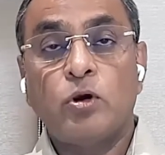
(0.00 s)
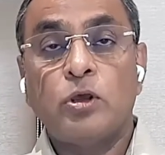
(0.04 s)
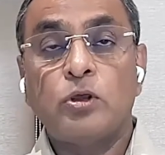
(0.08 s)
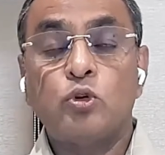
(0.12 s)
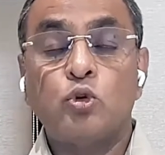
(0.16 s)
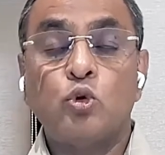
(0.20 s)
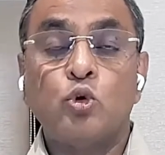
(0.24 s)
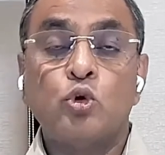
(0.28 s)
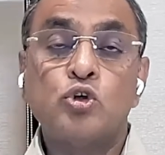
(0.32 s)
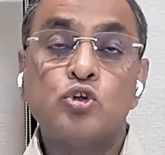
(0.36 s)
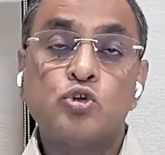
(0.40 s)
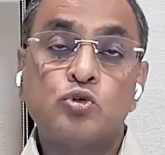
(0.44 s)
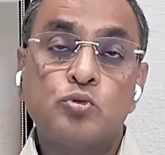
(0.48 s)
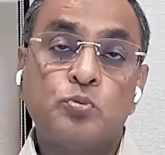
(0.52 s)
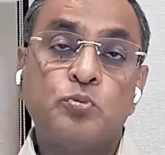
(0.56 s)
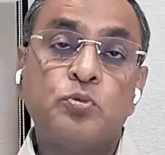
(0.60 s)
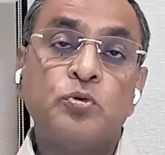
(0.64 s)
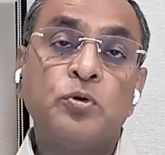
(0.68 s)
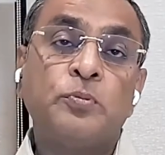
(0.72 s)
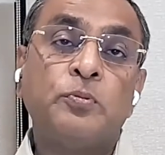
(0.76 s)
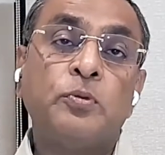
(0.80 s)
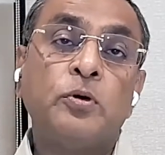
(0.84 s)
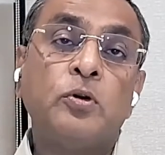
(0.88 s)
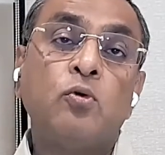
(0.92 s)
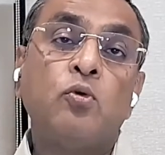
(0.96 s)
Those
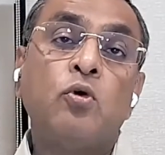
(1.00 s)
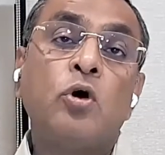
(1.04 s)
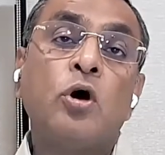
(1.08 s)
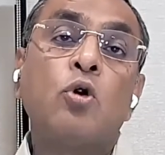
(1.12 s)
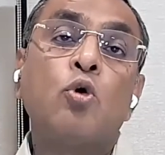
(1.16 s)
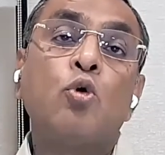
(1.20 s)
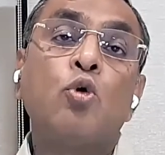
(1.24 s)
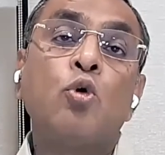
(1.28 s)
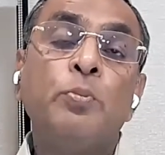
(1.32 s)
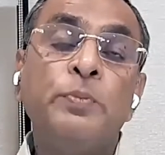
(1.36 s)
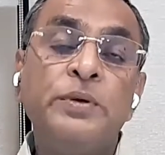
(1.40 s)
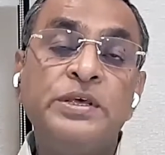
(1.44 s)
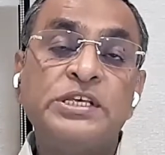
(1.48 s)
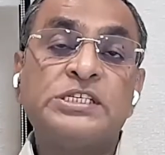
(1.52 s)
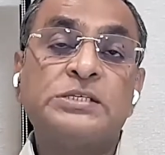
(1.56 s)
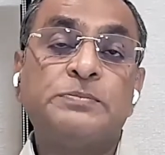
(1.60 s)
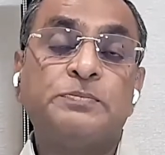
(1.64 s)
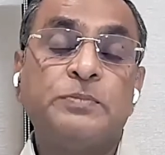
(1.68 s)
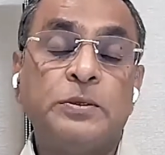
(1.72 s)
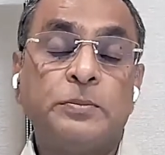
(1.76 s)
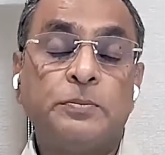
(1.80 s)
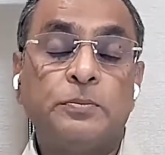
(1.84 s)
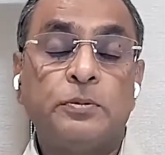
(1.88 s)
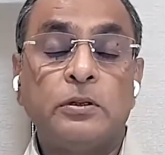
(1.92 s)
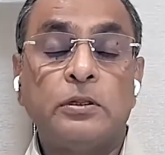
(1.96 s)
people who are
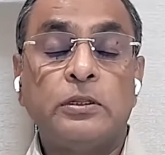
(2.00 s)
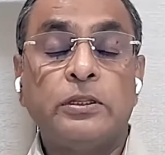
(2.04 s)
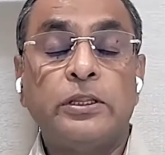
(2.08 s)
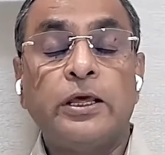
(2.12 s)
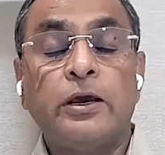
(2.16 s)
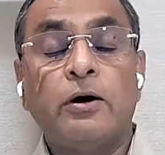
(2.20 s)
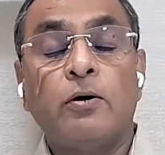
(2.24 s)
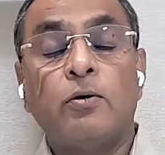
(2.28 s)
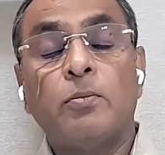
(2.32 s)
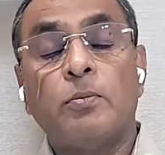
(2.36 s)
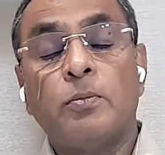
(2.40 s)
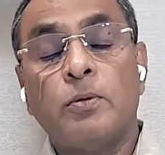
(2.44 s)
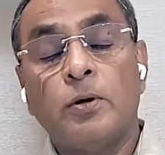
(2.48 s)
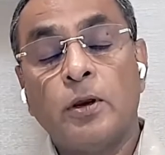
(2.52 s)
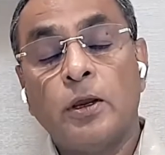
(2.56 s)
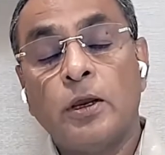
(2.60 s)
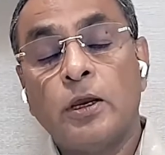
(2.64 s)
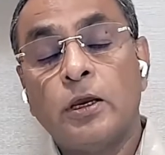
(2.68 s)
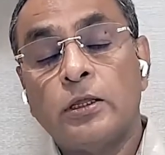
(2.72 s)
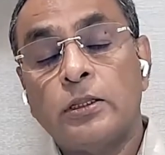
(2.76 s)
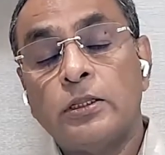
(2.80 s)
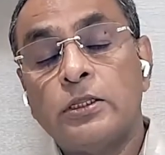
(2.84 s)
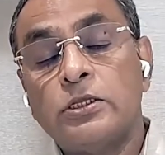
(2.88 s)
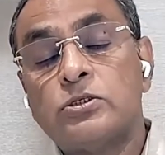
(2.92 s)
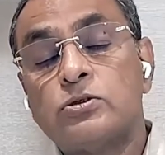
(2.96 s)
obese people, they have
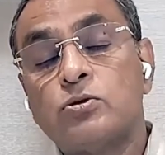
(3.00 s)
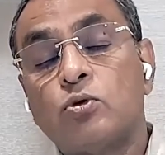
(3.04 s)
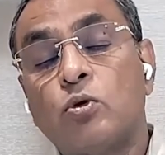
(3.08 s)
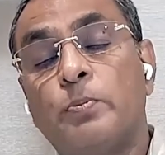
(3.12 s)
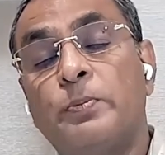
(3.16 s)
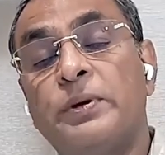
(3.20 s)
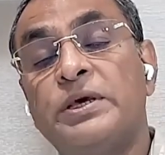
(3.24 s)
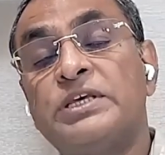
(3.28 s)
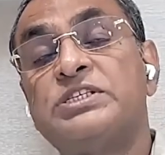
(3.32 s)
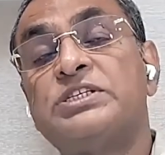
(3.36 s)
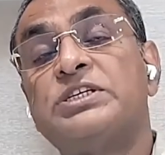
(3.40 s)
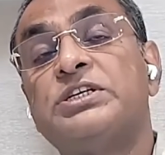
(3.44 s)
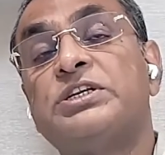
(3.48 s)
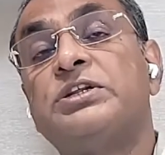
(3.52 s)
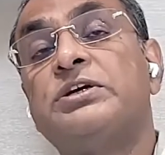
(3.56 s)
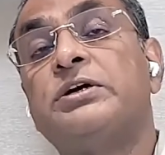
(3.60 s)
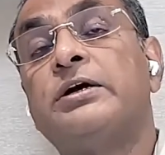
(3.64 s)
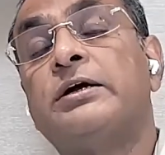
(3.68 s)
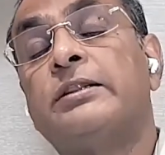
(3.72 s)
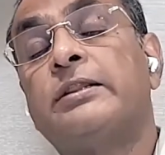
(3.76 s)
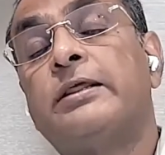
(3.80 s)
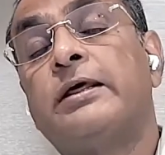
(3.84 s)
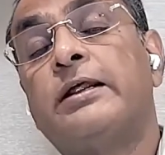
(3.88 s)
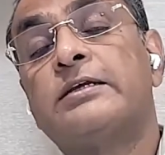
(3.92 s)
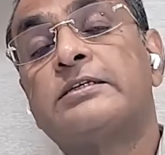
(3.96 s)
this obesity
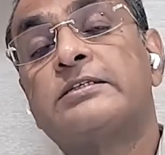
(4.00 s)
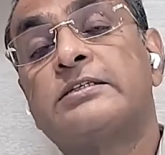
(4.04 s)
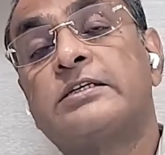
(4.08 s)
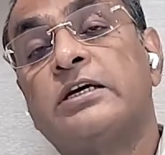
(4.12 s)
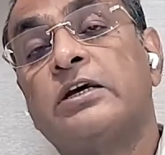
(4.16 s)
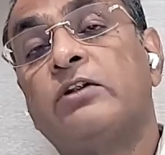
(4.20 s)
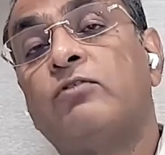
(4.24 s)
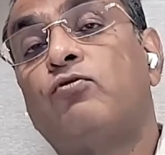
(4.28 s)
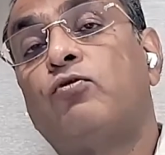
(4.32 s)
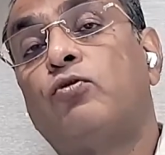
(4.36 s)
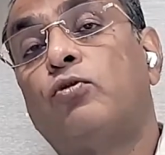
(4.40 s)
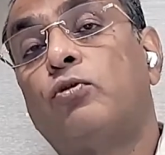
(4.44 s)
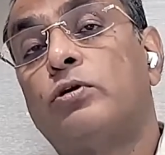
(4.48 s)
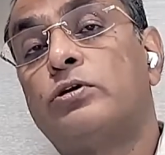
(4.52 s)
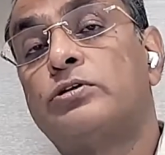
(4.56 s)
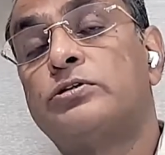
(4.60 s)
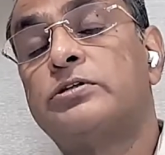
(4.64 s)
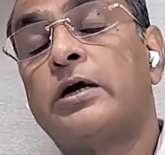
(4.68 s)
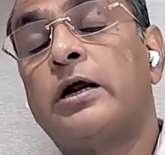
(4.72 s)
and their skin folds.